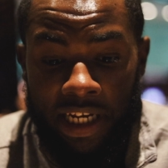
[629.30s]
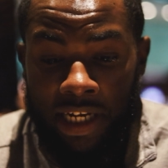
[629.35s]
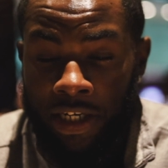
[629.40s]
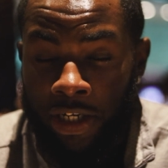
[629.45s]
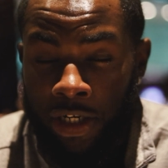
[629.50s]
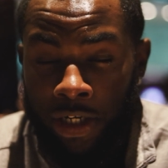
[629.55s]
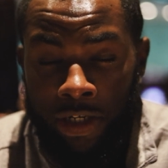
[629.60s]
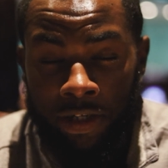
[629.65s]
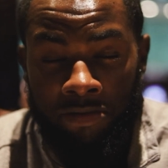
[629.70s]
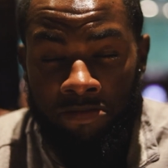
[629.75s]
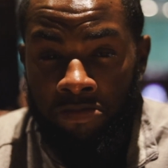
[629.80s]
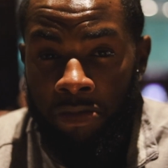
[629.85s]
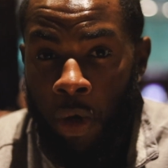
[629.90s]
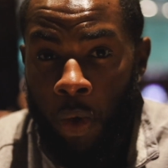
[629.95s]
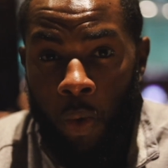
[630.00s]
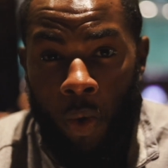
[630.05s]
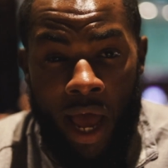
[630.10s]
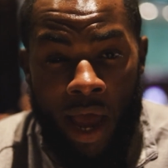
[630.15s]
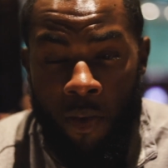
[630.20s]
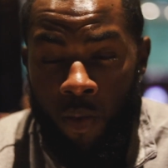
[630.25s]
dinner,
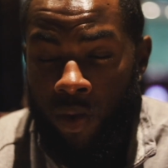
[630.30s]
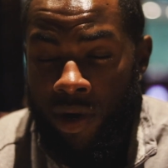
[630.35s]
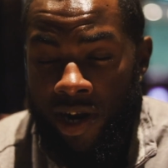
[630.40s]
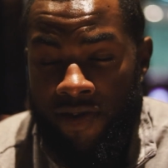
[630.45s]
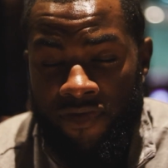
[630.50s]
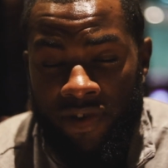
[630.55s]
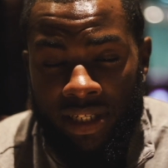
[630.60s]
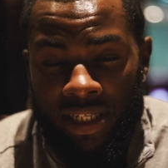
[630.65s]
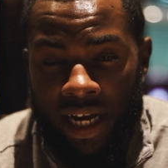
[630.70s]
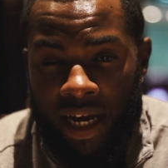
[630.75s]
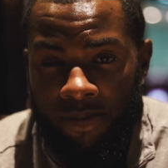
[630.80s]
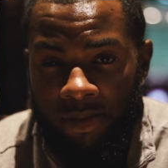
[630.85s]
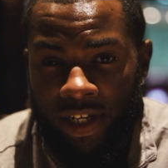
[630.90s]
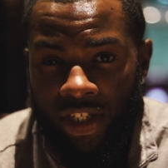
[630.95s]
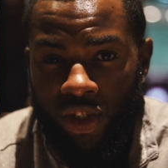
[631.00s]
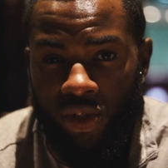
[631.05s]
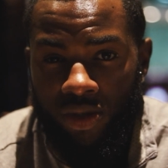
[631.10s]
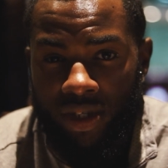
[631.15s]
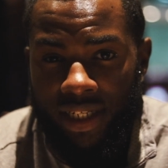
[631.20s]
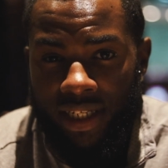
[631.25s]
at whatever time
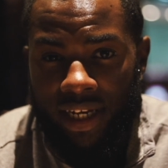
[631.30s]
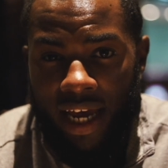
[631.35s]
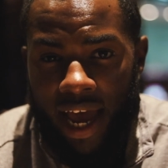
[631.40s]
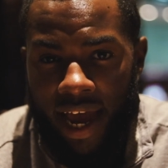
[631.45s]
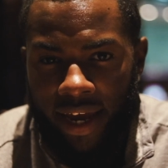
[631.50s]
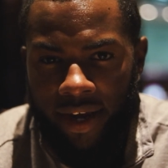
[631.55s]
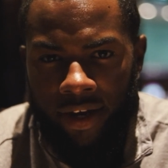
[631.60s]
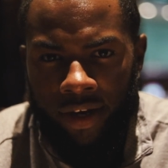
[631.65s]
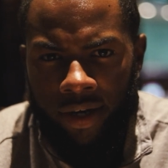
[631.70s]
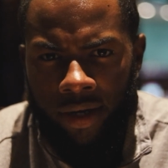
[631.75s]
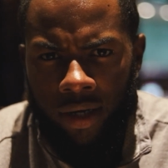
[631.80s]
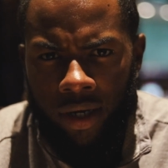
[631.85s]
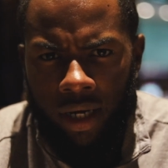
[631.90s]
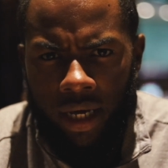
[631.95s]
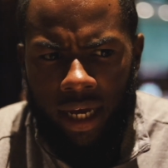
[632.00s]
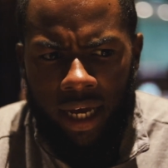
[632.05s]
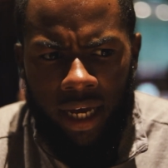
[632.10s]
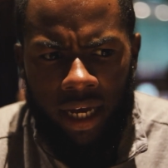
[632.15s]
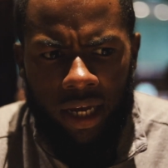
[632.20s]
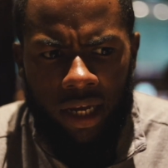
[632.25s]
that you desire,
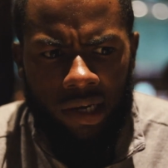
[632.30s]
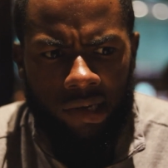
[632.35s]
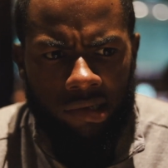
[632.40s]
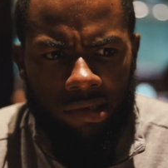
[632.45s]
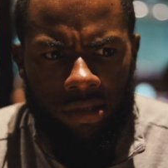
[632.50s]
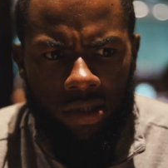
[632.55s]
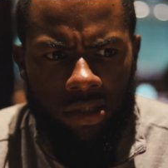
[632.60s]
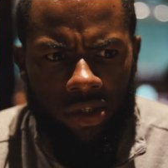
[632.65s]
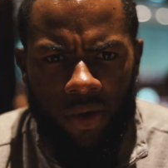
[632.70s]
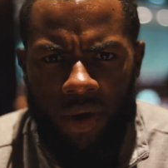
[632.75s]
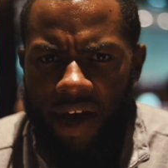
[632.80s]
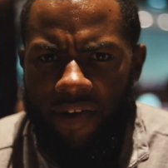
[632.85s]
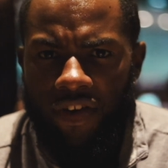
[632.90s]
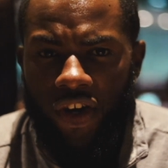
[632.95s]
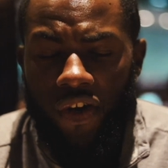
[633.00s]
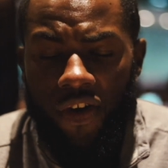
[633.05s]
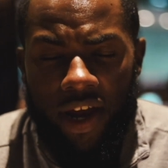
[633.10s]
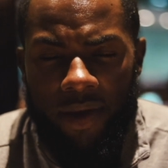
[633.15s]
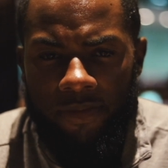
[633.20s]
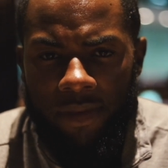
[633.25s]
and you'll
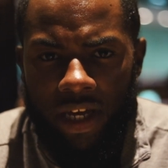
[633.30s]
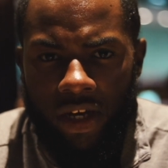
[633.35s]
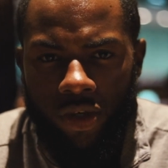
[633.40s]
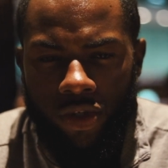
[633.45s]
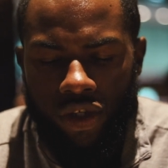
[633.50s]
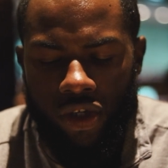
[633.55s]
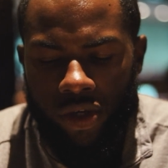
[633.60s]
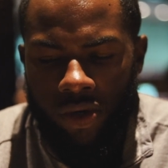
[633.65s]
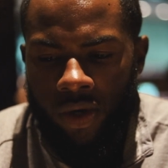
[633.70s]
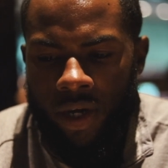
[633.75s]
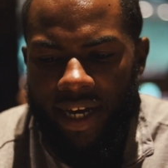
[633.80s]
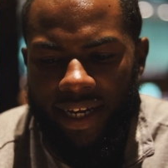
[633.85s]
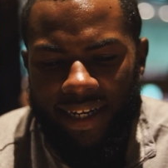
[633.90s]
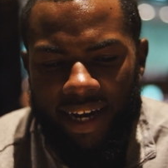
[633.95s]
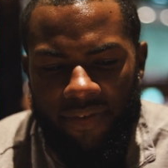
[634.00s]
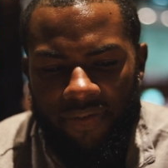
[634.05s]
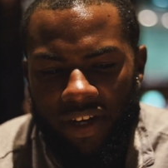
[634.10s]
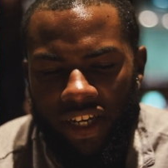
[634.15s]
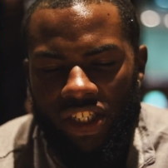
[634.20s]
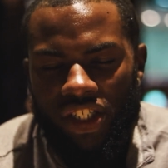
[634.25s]
have a great meal. So
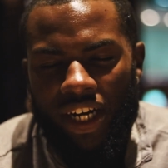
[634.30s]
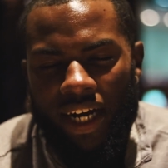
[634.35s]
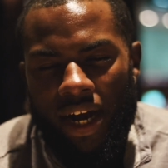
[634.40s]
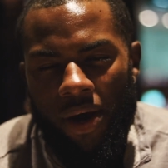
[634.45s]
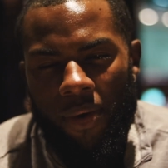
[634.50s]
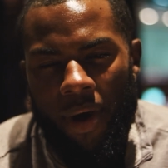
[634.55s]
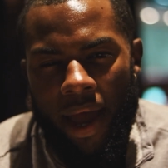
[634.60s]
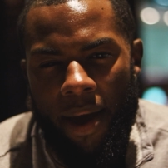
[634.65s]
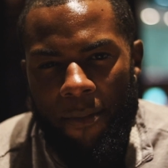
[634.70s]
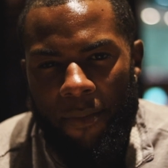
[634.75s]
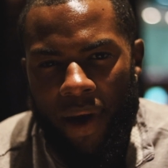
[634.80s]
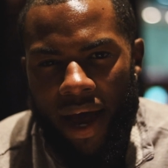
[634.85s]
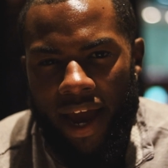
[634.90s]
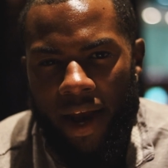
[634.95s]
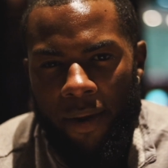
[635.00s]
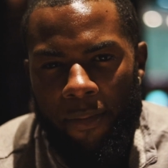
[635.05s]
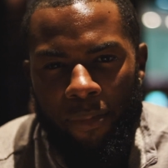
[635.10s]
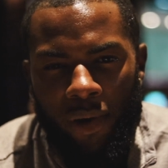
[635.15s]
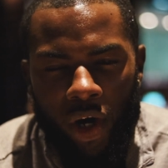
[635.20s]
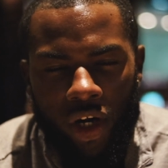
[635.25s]
definitely check out
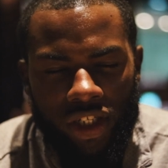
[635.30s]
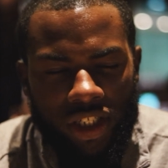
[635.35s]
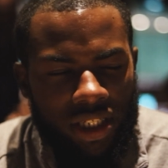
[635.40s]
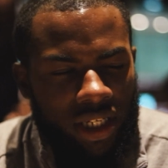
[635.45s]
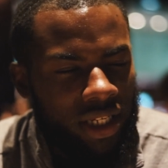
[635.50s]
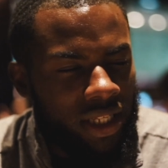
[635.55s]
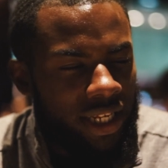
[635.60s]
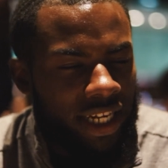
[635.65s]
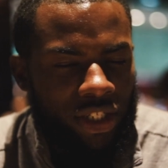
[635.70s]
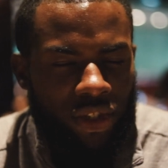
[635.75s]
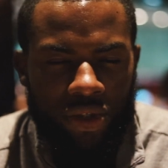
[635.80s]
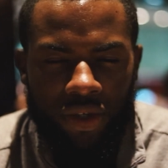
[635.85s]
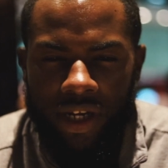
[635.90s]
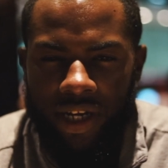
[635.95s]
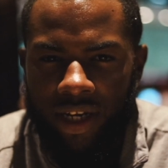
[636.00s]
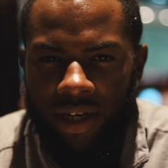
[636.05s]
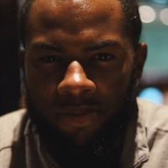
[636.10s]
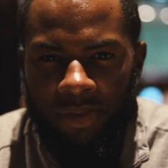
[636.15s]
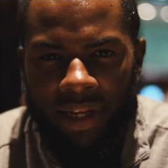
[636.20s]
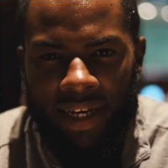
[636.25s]
Empire Boston. They
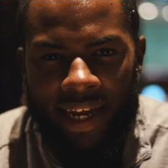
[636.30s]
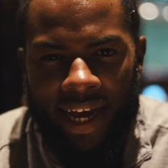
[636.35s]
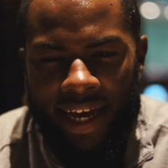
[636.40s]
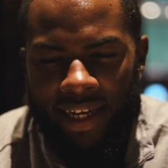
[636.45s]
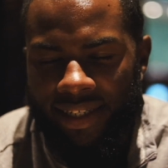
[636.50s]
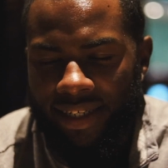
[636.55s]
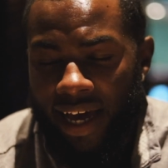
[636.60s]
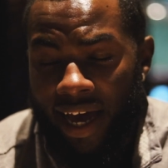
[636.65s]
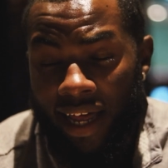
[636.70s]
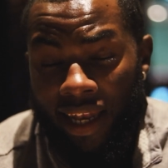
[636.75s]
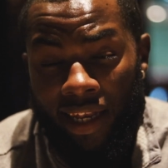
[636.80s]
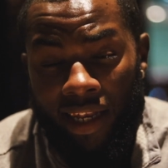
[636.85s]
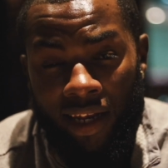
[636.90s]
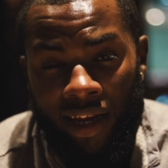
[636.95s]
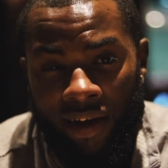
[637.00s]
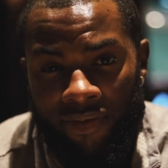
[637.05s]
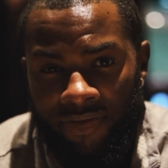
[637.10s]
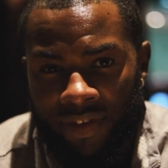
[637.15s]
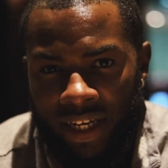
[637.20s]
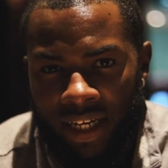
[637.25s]
treated me nice. I
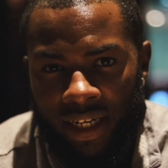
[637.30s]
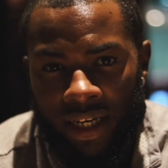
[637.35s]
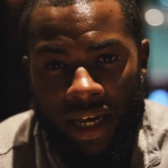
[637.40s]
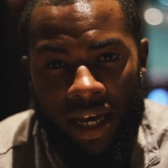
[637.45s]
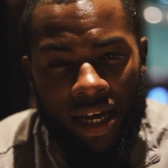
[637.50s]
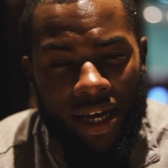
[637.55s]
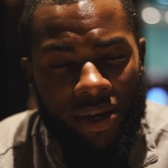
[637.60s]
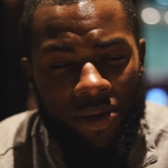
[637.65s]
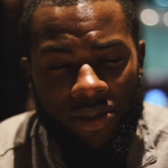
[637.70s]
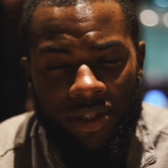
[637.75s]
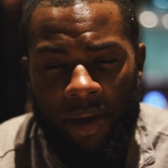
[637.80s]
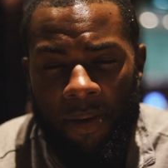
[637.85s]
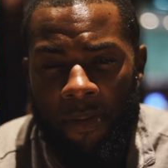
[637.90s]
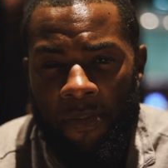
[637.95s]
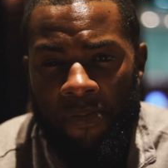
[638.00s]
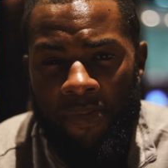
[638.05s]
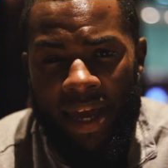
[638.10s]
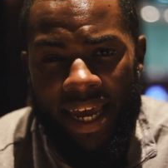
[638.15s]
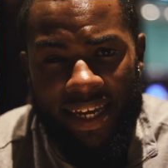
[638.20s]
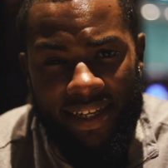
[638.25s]
loved it. It was
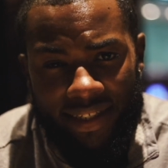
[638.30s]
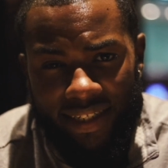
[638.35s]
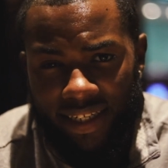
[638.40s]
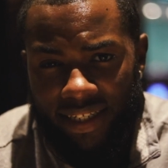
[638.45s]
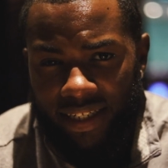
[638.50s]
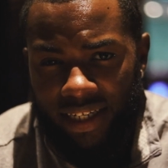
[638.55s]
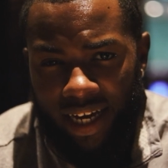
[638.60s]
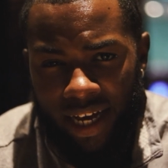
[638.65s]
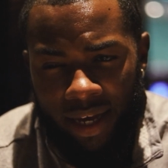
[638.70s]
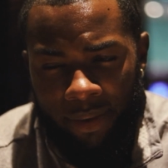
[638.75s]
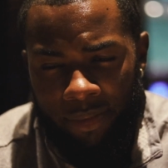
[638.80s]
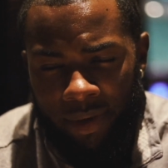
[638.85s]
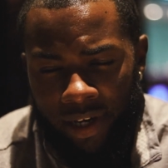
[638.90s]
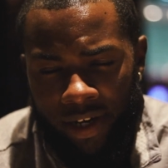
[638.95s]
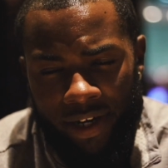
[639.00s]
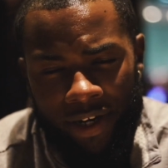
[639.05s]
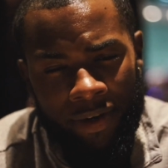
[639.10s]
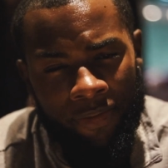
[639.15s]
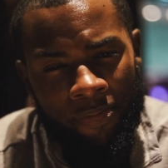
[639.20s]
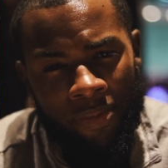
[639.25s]
an amazing time
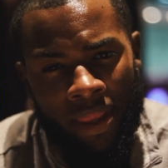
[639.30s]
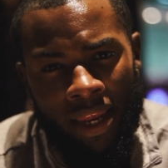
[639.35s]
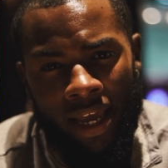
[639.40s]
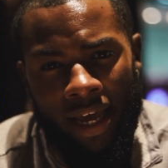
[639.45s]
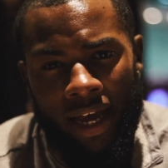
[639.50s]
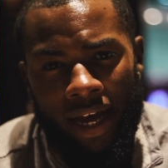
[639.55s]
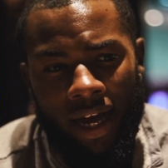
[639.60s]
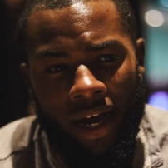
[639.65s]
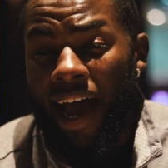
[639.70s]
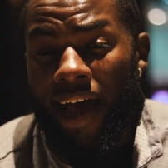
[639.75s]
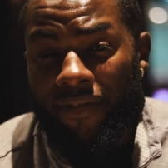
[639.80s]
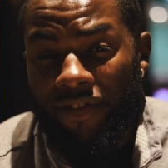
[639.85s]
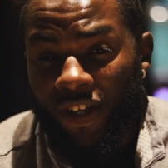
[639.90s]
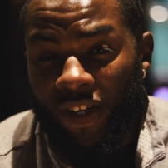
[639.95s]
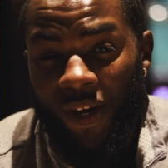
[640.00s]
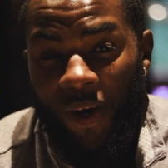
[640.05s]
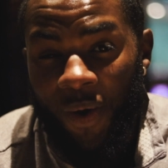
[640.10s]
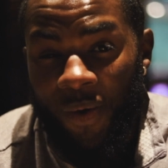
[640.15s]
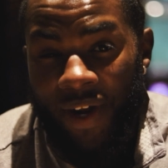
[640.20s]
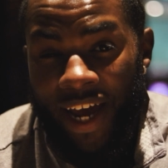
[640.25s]
here, but I
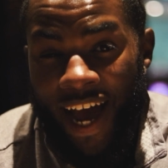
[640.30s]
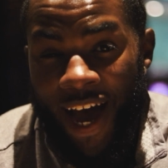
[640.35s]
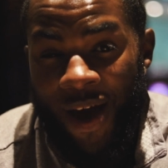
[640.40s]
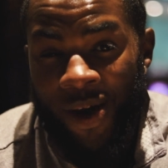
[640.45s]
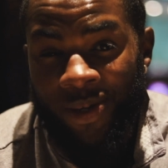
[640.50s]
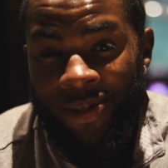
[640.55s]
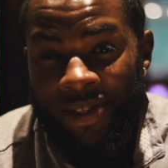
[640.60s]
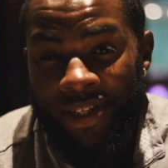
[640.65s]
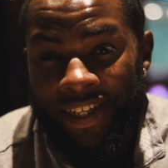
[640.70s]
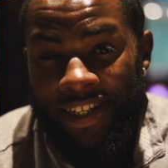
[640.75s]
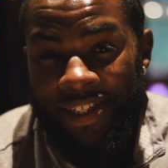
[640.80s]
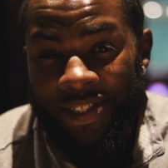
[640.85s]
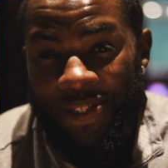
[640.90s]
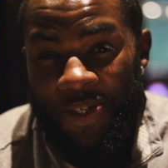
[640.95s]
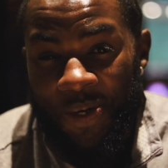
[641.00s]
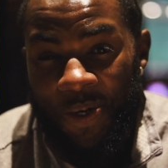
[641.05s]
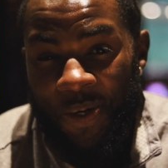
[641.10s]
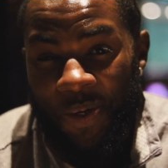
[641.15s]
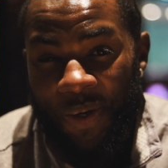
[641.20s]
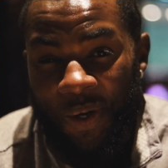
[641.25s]
have to go now.
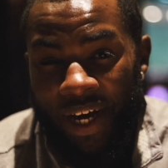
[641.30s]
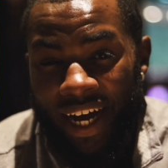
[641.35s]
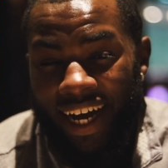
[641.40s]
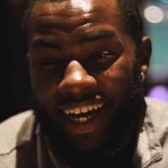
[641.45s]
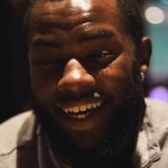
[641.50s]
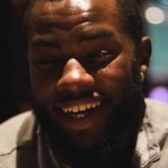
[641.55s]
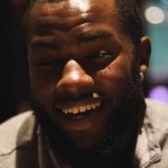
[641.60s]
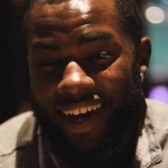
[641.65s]
So